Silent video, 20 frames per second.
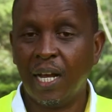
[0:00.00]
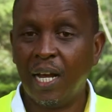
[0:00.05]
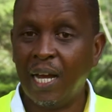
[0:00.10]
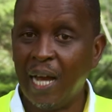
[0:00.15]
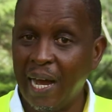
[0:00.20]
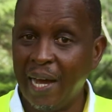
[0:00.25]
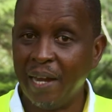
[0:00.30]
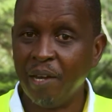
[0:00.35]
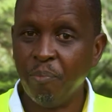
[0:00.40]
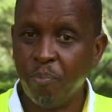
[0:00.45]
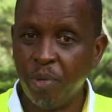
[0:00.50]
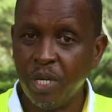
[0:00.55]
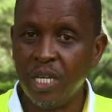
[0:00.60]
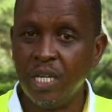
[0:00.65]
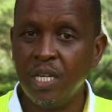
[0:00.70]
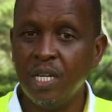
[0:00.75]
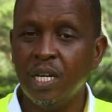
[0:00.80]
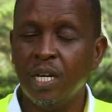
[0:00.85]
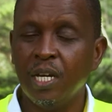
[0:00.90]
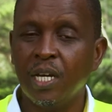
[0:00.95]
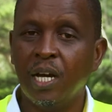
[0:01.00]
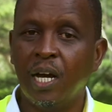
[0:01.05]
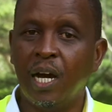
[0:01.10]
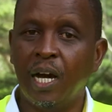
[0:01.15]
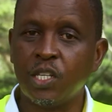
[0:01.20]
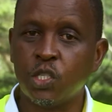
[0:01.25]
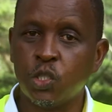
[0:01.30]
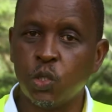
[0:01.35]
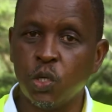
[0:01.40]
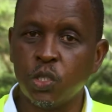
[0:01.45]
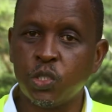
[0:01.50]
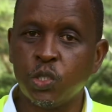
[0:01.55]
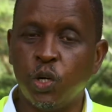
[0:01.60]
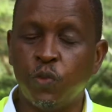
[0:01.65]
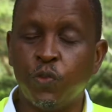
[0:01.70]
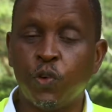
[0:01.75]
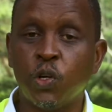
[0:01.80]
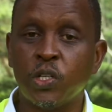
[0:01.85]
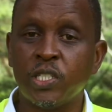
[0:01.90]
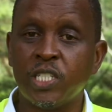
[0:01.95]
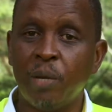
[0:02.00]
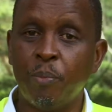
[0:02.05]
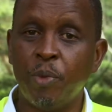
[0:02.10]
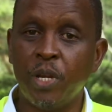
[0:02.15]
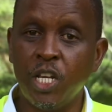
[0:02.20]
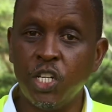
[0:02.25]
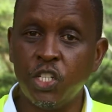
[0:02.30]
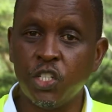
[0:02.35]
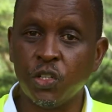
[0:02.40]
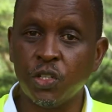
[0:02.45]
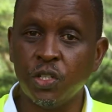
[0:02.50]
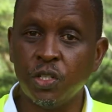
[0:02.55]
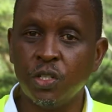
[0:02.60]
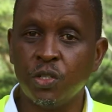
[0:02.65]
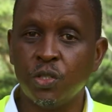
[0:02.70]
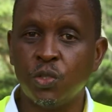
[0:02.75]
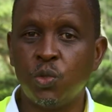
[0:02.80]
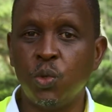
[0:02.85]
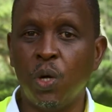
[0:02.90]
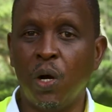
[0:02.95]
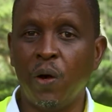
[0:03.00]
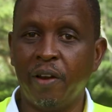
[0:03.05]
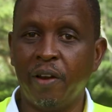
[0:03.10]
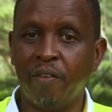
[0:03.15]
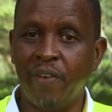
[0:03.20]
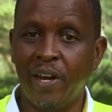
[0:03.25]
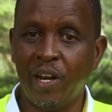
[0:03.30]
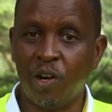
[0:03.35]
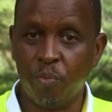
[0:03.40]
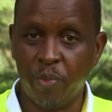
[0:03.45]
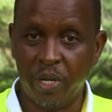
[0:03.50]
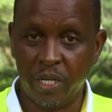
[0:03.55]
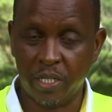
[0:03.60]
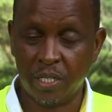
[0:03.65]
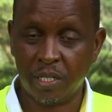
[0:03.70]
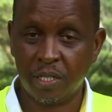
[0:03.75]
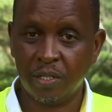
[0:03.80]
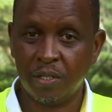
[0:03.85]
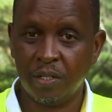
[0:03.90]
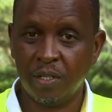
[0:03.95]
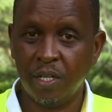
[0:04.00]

can be a source of contamination to environment.